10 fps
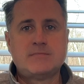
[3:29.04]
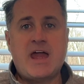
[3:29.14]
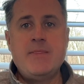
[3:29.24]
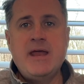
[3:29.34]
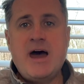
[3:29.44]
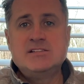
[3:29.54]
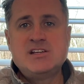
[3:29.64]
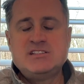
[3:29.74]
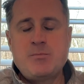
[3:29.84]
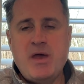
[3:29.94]
And then on
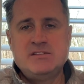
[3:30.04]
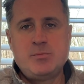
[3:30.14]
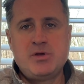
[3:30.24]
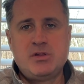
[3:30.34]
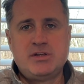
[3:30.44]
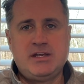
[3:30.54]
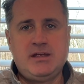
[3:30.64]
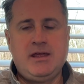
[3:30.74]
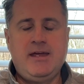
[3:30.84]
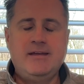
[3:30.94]
to
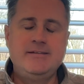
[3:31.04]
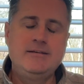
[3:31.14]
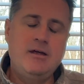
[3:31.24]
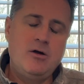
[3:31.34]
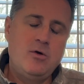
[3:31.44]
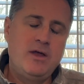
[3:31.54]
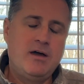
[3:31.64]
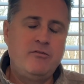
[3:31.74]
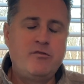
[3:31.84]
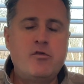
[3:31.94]
dependability. And,
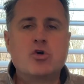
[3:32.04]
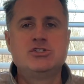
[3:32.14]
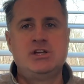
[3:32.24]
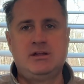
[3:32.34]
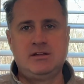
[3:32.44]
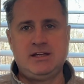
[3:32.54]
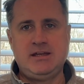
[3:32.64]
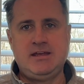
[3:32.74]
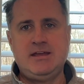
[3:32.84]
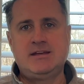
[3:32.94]

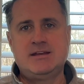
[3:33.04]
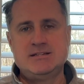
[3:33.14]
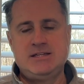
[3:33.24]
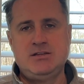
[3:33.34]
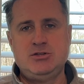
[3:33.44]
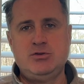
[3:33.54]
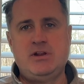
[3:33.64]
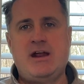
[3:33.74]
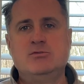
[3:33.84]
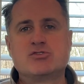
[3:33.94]
unfortunately, it continued.
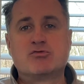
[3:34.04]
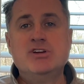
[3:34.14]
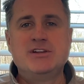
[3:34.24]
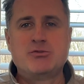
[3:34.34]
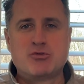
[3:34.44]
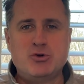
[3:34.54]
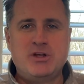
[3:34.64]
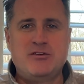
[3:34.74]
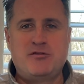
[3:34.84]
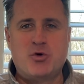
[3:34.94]
And I was really
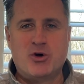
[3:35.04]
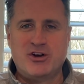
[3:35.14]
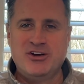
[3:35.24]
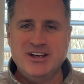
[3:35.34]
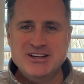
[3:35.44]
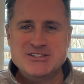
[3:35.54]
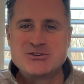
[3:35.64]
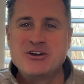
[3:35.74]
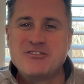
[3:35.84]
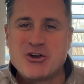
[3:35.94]
rooting for
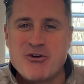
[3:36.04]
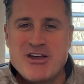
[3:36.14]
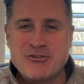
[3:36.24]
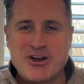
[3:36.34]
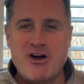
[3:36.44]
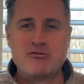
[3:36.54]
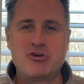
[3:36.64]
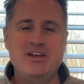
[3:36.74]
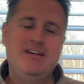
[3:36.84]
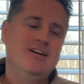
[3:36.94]
sort of a great
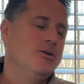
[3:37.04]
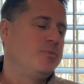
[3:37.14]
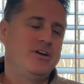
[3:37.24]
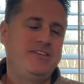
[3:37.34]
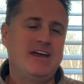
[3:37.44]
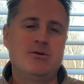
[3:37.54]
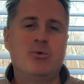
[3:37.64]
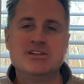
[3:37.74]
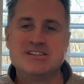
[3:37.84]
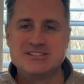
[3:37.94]
recovery here, but that
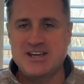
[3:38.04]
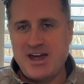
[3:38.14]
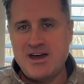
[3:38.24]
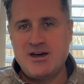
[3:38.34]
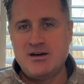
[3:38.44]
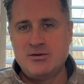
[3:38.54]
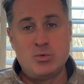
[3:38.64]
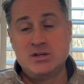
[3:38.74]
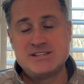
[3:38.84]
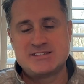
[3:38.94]
wasn't to
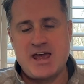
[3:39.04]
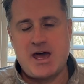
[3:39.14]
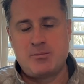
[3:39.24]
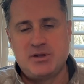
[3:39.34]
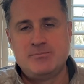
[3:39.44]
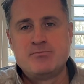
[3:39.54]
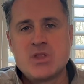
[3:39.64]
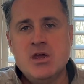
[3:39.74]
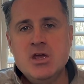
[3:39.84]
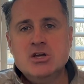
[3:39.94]
happen.
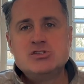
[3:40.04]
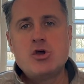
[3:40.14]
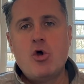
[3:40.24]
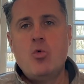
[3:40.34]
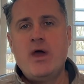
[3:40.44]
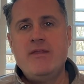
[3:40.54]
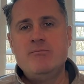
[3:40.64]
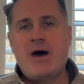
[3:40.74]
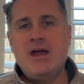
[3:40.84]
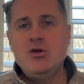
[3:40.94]
So when
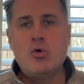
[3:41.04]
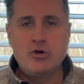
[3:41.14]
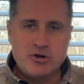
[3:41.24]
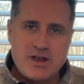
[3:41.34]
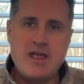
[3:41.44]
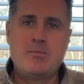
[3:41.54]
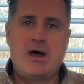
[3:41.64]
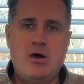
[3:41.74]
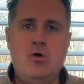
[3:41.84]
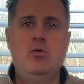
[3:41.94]
my order came
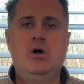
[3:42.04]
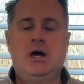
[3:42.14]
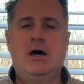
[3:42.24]
out,